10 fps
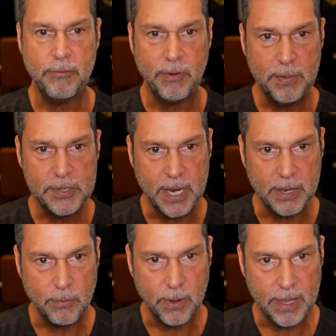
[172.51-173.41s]
please
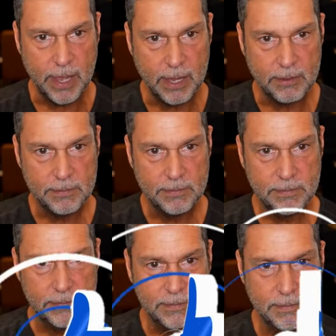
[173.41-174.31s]
take a moment to like
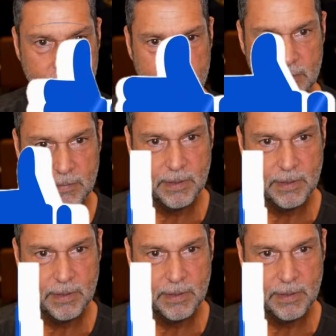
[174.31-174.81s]
this video,